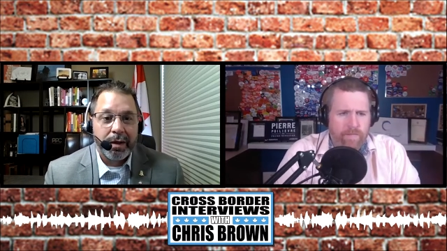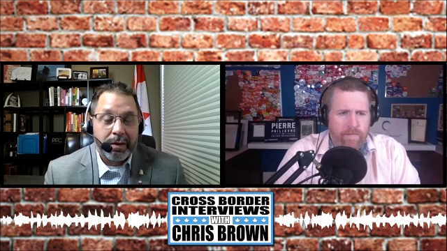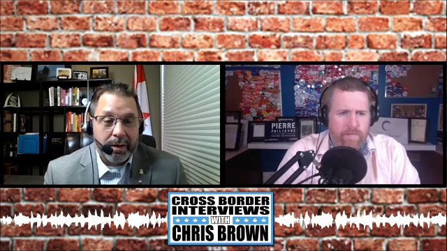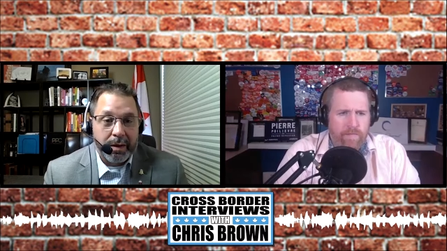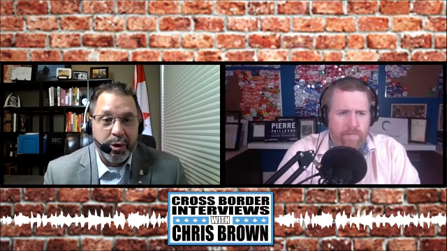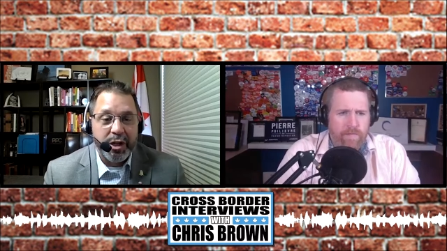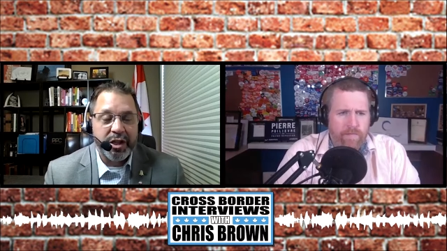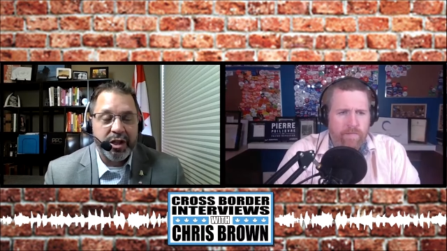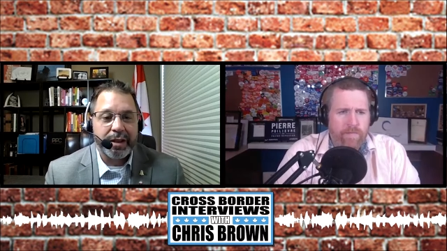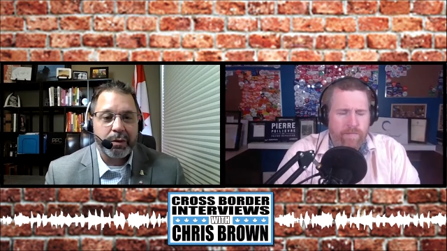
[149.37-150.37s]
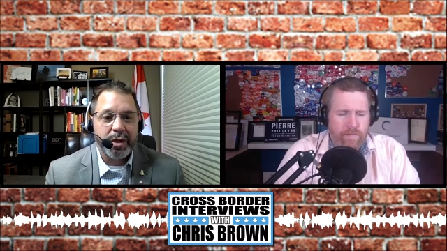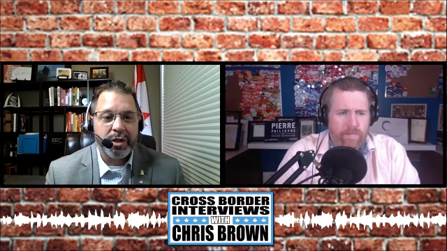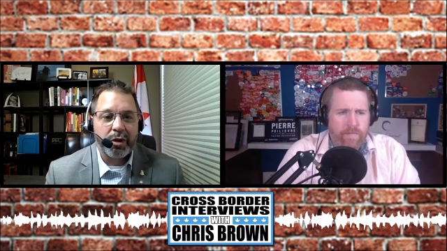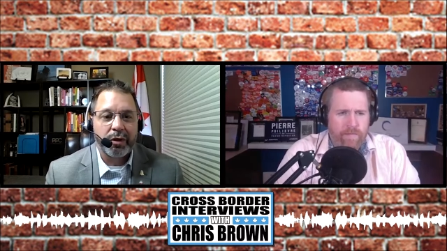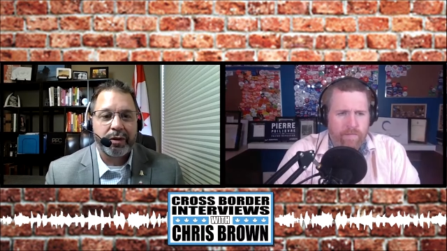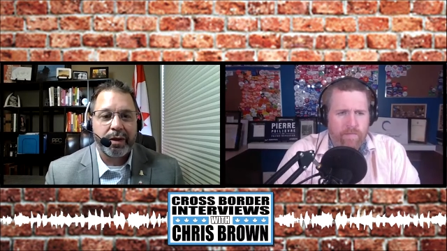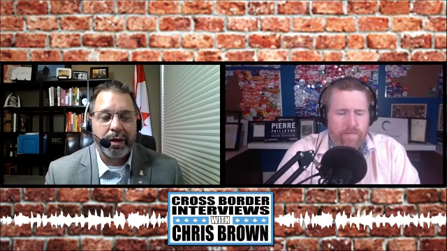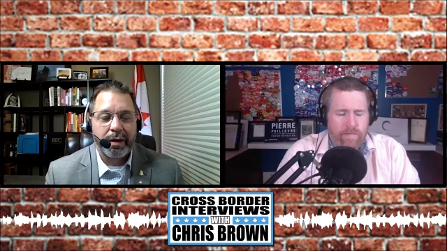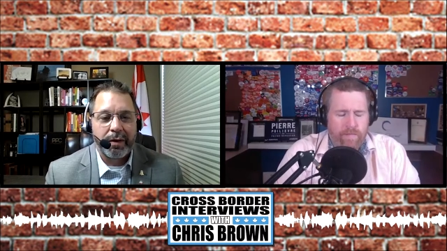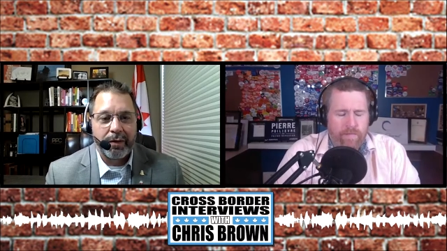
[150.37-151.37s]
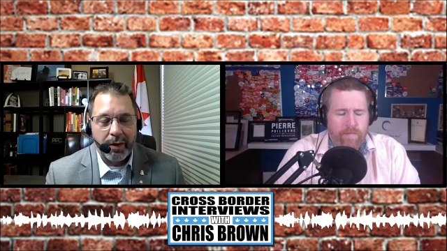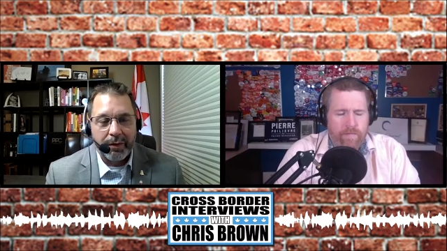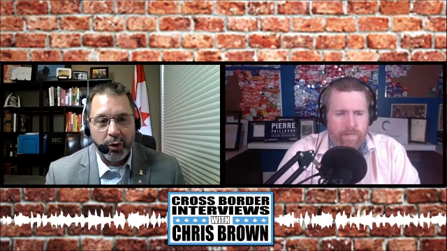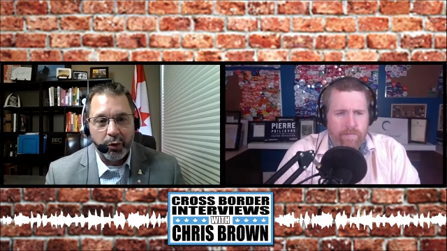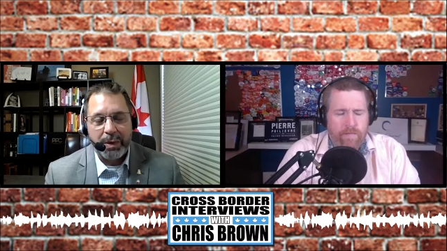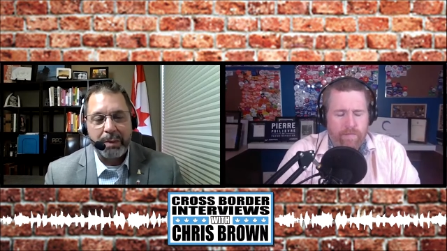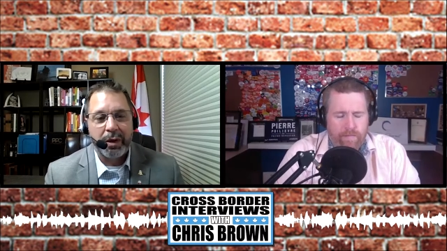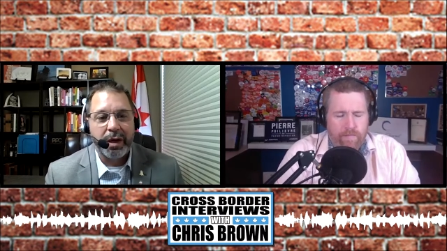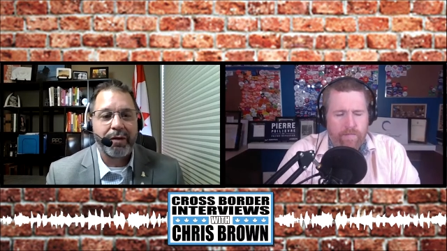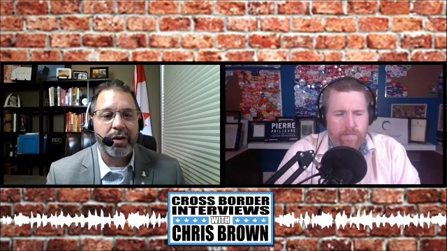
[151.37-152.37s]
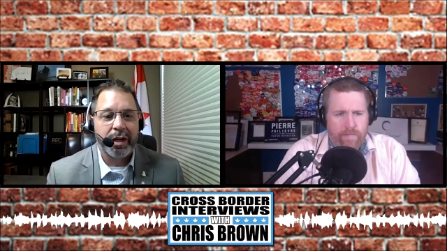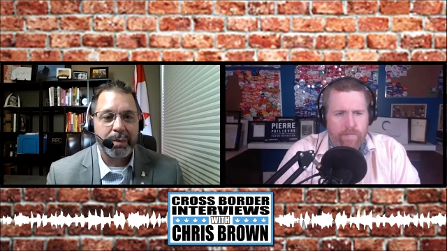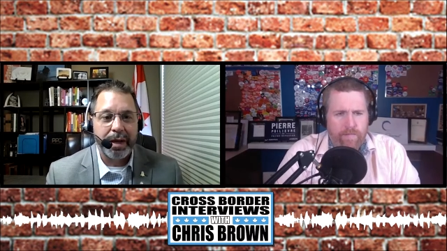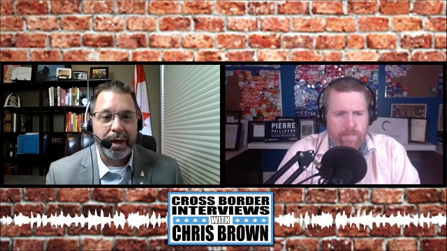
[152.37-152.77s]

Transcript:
Speaker 1: appreciate the results of those people governing me.